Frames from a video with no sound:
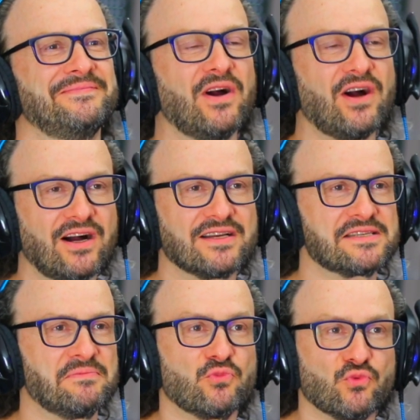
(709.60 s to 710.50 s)

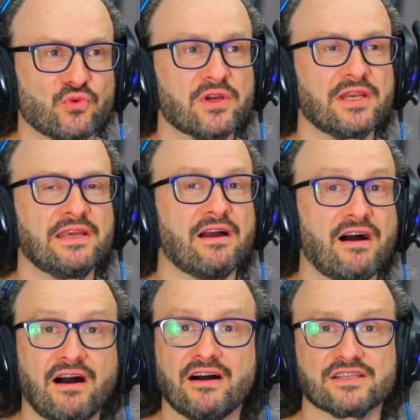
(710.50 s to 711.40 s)
Awesome. Really
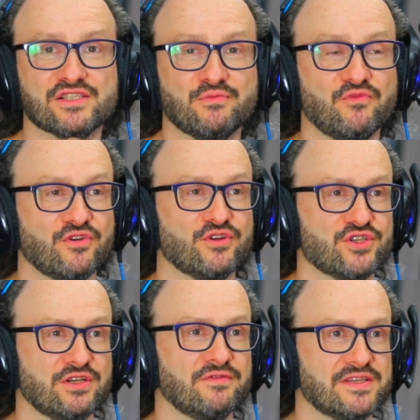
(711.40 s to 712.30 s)
awesome version
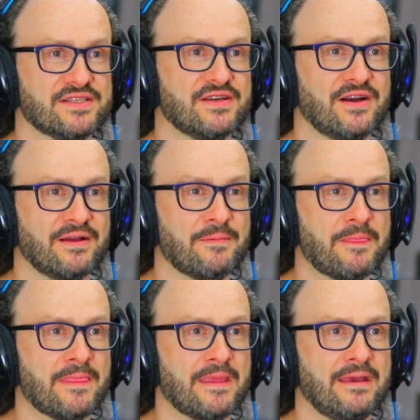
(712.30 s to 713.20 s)
of the song.
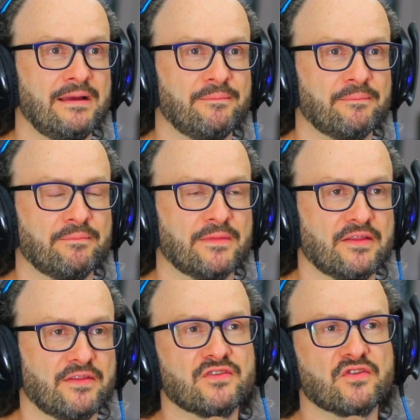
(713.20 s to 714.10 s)

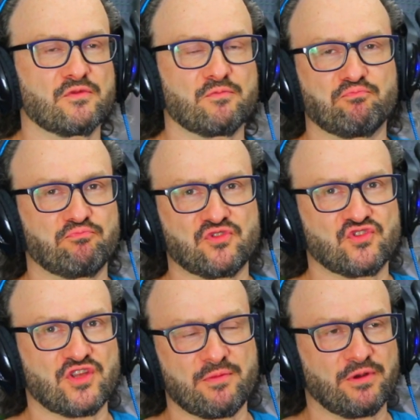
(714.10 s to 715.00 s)
This is a
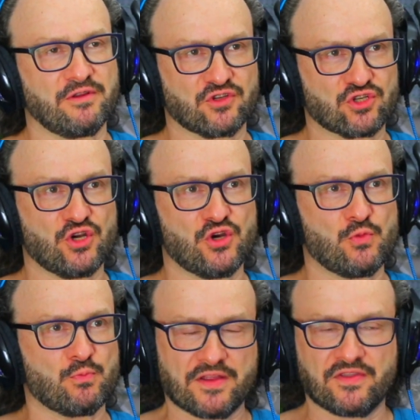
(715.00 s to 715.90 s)
staple of the show.
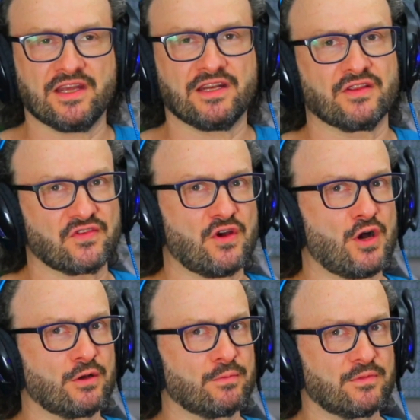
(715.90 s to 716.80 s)
At the end of the
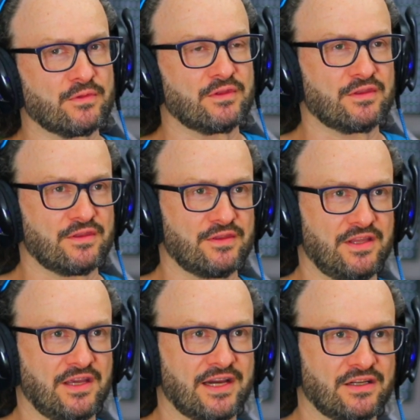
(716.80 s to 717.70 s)
song,
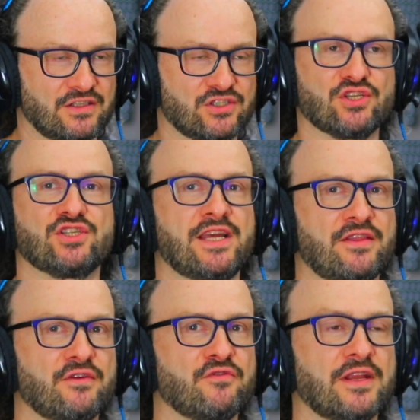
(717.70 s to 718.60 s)
the idols just stand
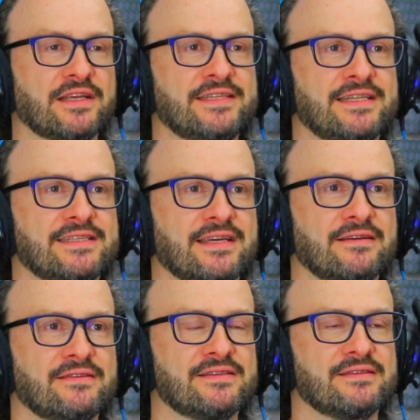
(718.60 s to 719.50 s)
there for like 10
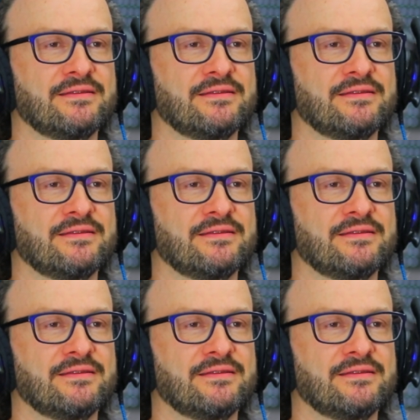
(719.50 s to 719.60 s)
seconds.